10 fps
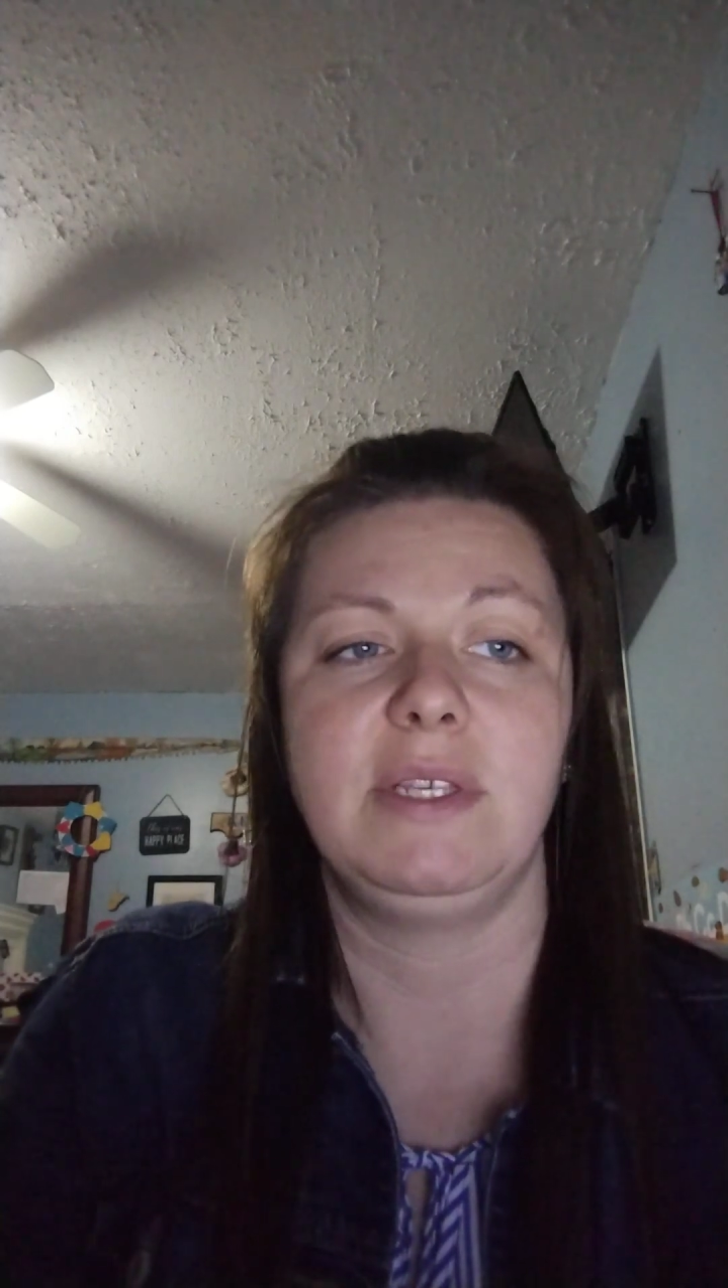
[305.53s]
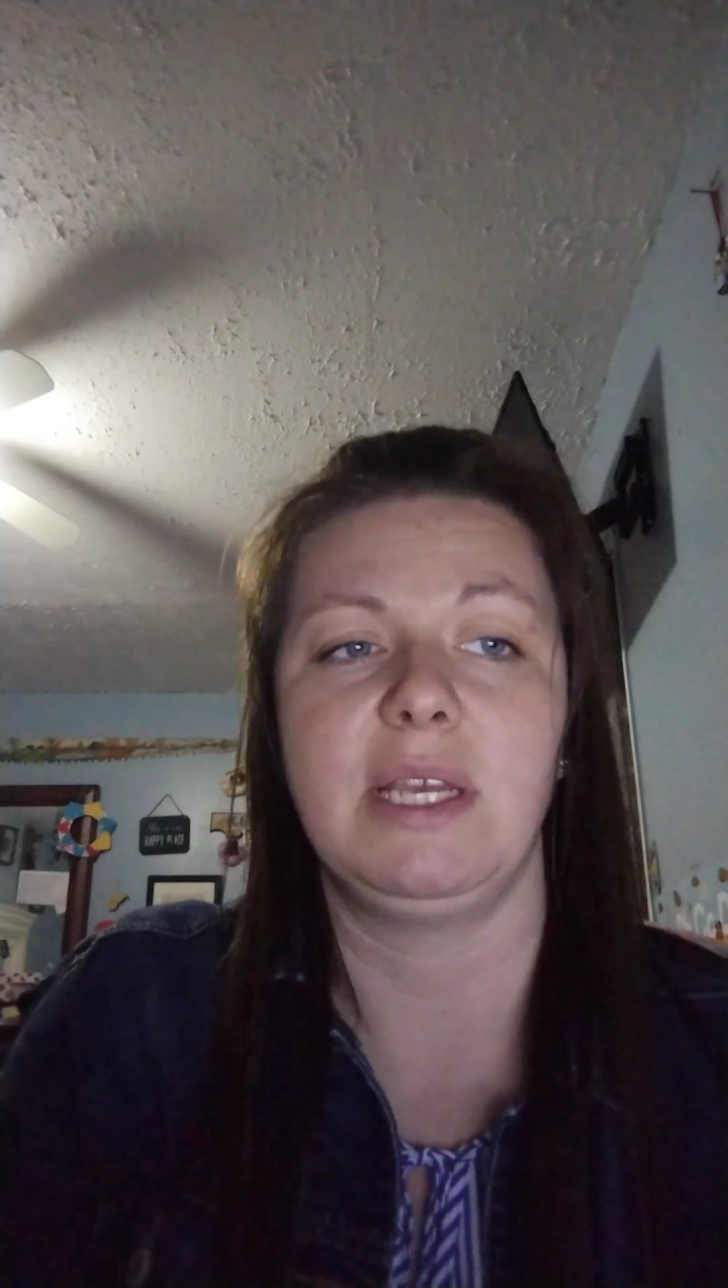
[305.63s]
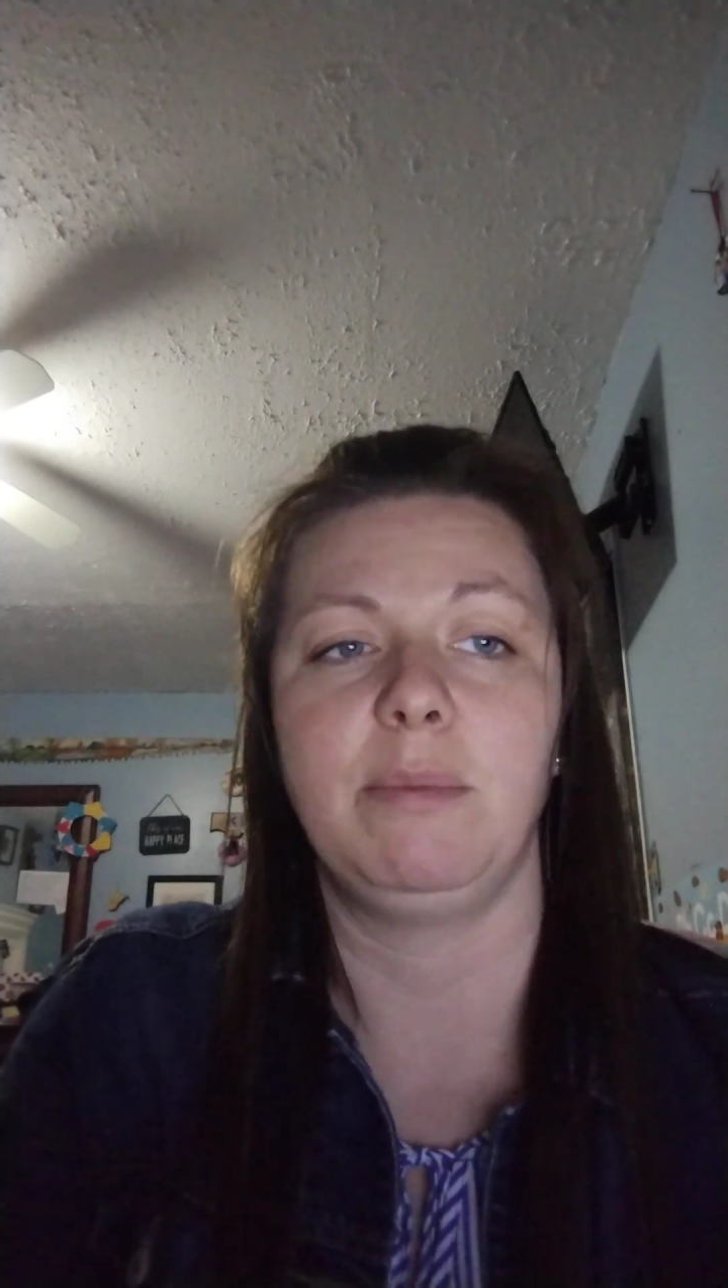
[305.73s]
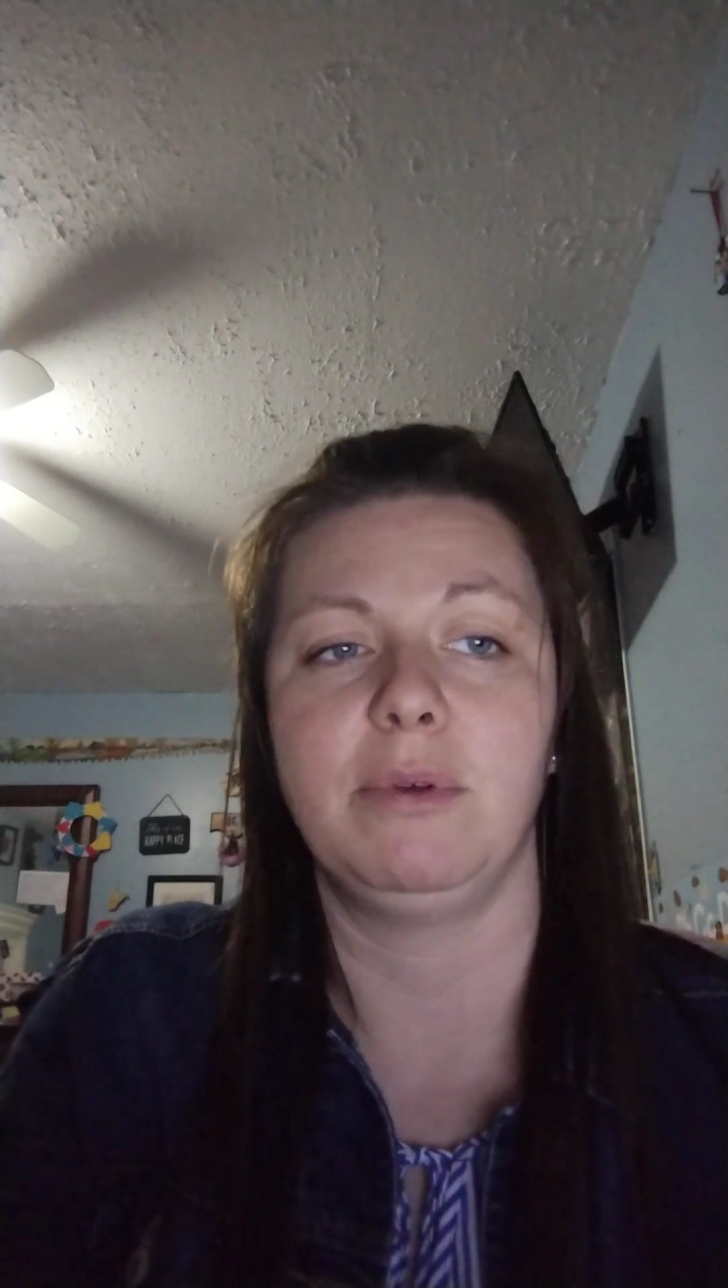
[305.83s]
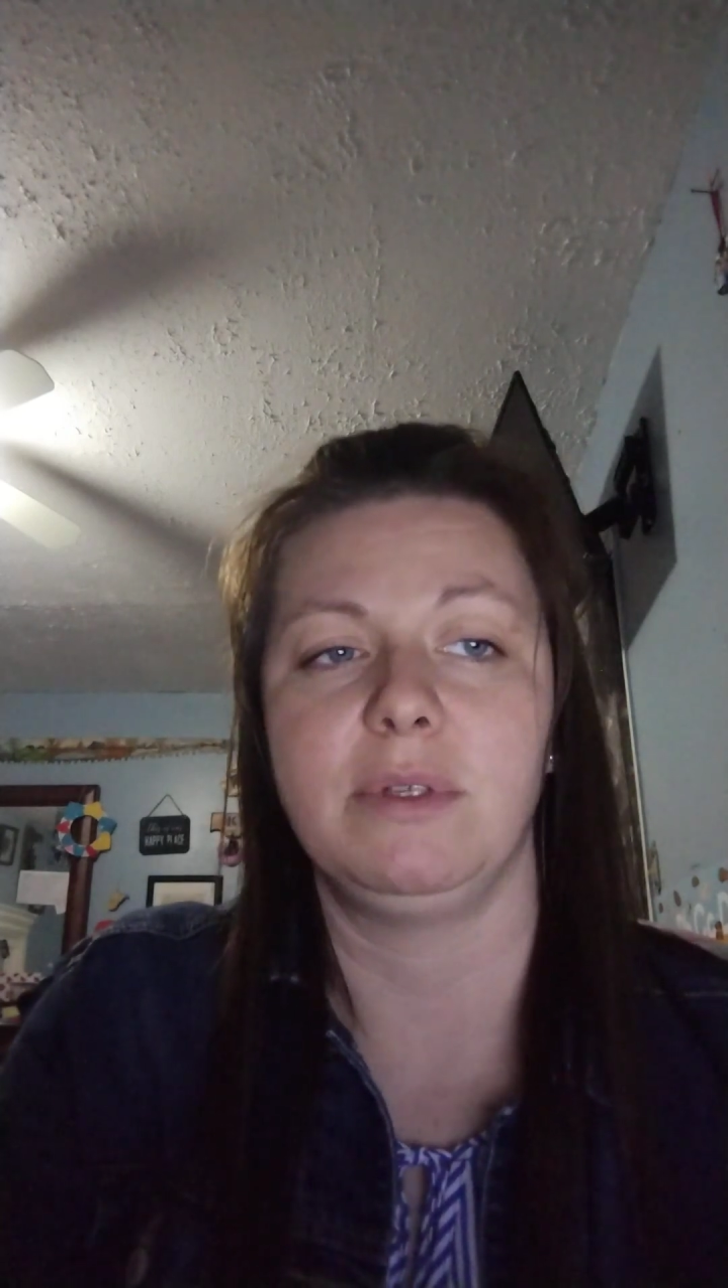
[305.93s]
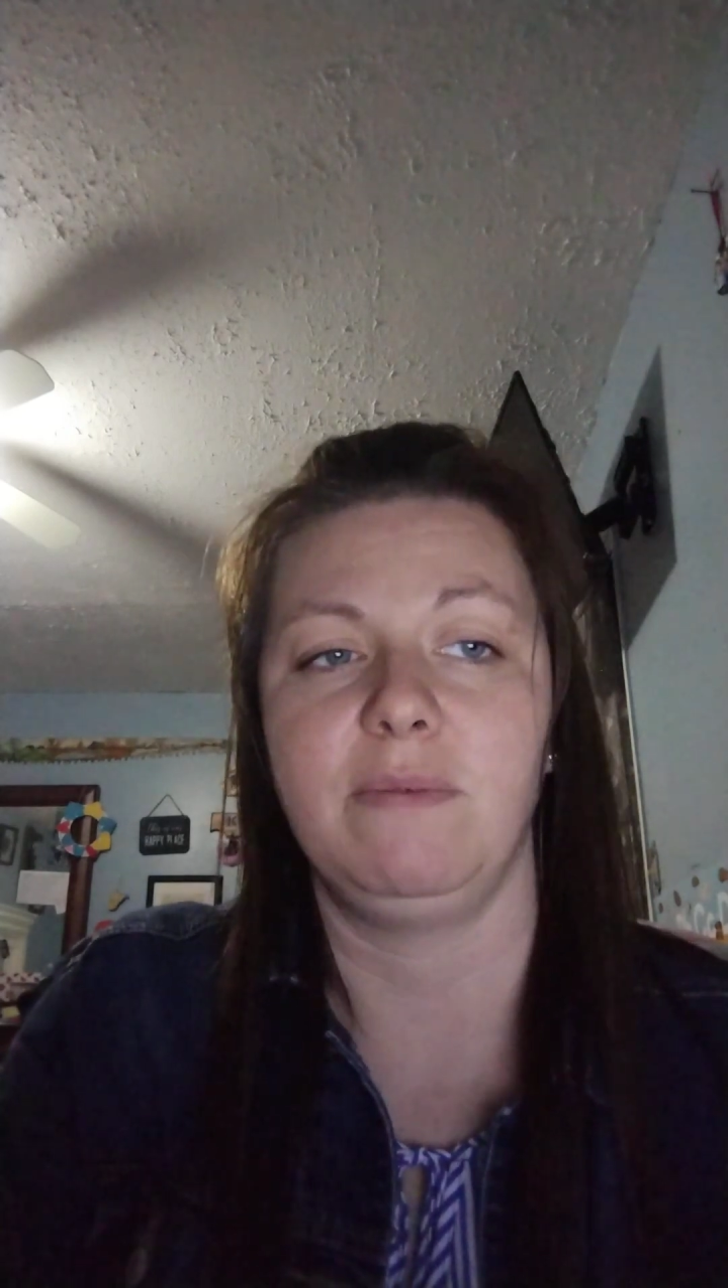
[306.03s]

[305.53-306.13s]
examples